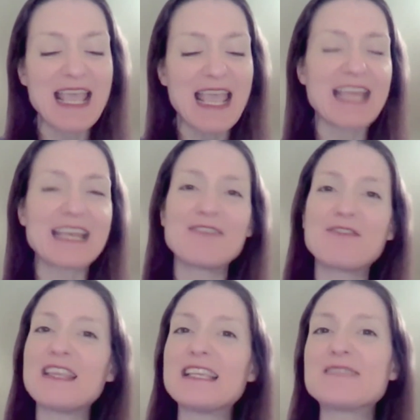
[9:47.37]
And if
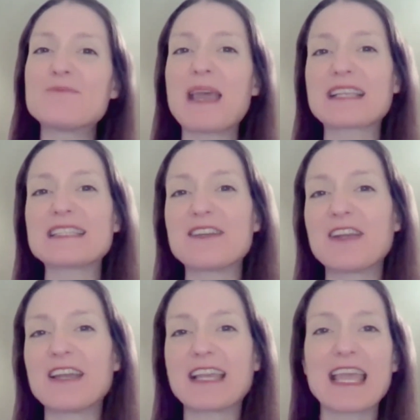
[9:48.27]
these
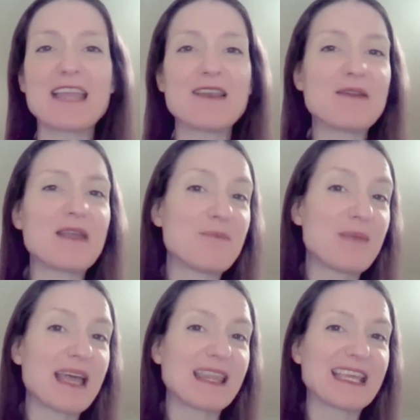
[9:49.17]
bacteria get
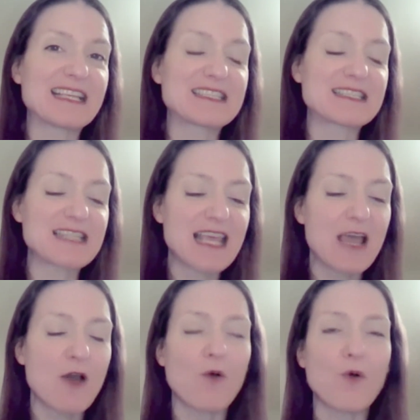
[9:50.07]
imbalanced,
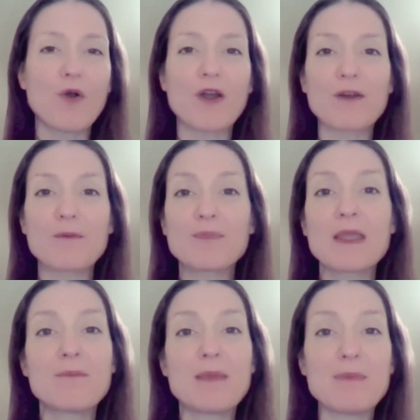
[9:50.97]
or
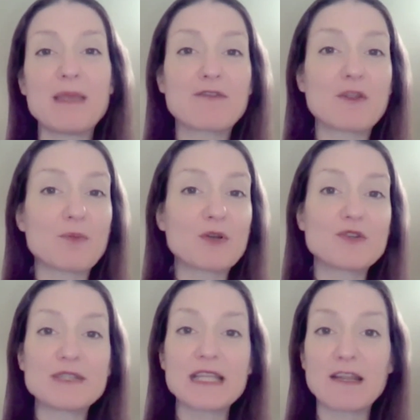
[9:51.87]
maybe if they're
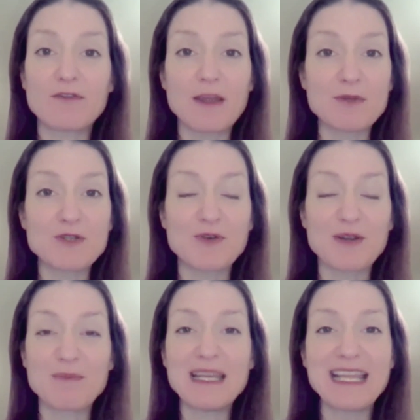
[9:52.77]
producing
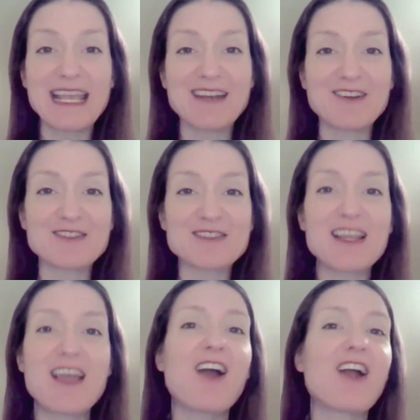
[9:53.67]
inflammatory mediators,
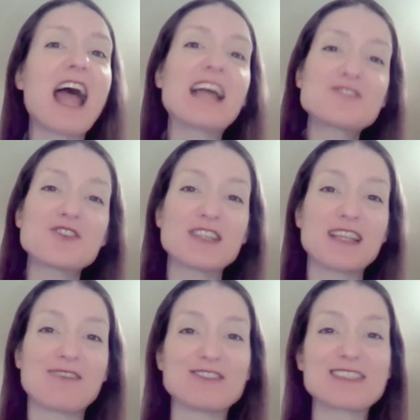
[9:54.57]
our estrogen
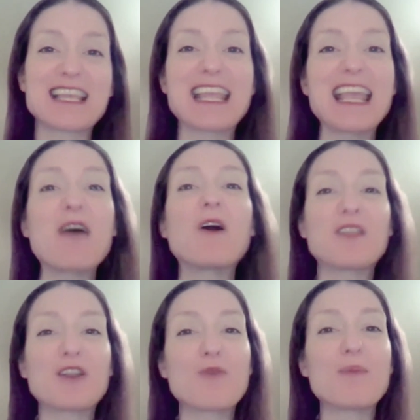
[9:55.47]
levels can get a
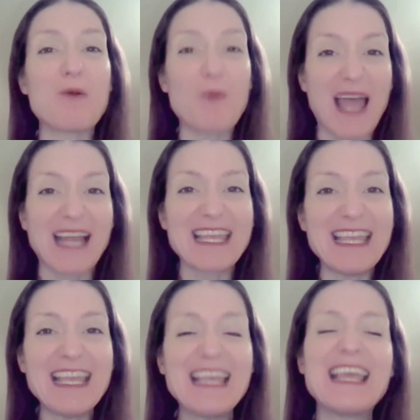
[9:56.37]
little bit
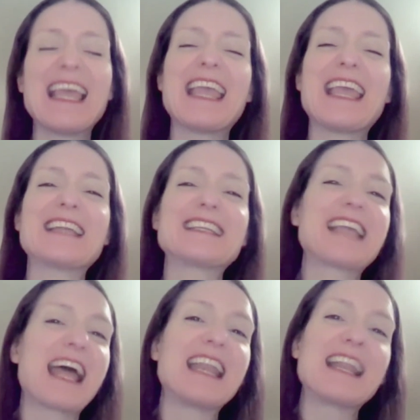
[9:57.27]
wacky. And
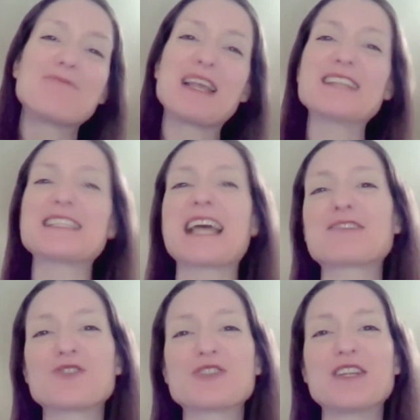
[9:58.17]
again, because
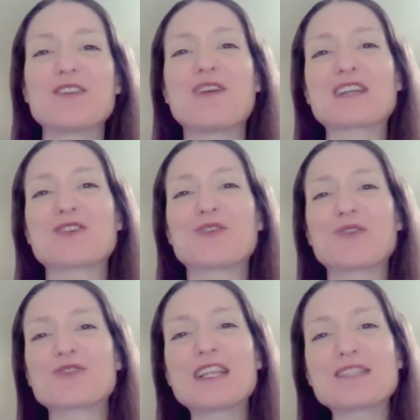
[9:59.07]
estrogen affects our
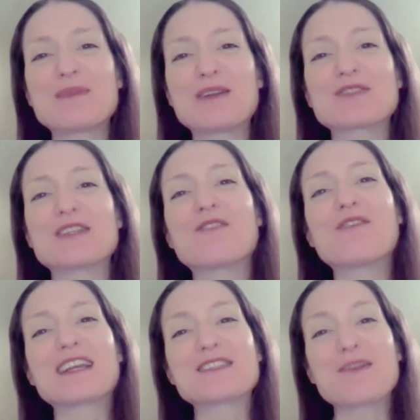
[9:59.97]
neurotransmitters and
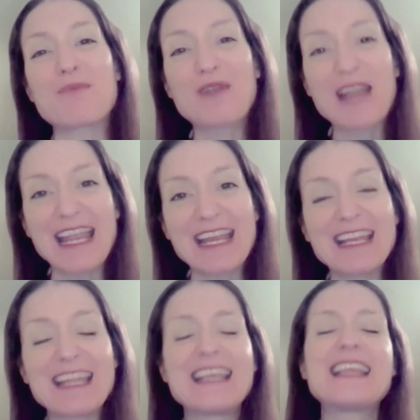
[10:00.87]
affects the brain,
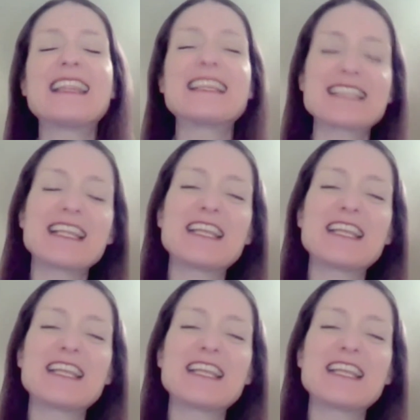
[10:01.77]
this can